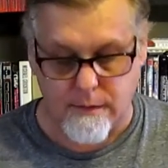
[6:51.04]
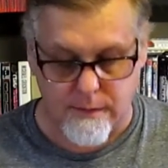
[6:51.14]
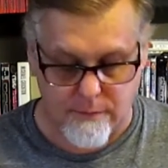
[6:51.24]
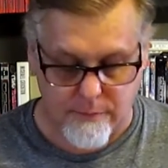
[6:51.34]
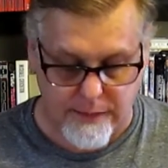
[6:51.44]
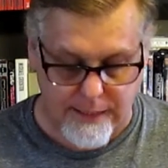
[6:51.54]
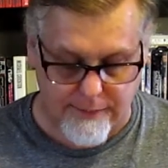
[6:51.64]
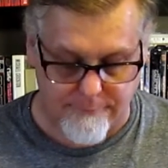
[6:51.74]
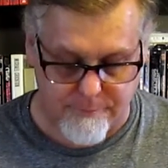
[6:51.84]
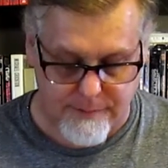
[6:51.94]
Here we
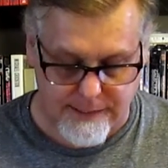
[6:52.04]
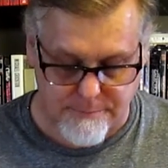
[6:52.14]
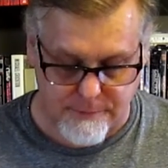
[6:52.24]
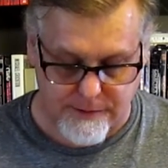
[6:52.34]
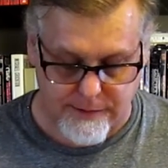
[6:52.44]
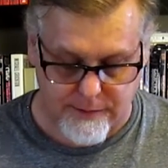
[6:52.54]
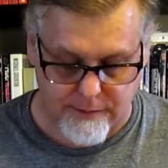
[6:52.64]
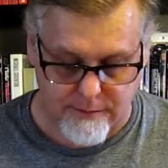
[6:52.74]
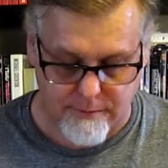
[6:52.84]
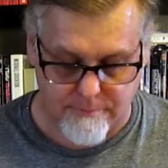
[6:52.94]
have the bass
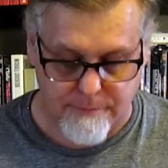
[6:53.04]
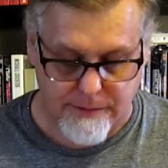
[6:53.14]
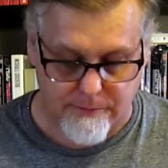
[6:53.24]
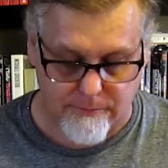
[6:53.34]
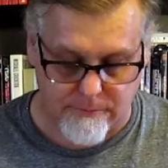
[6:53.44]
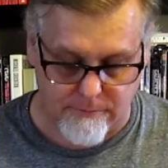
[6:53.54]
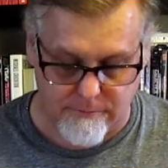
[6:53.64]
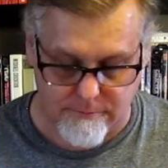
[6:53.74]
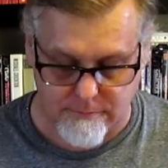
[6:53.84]
player, Beryl,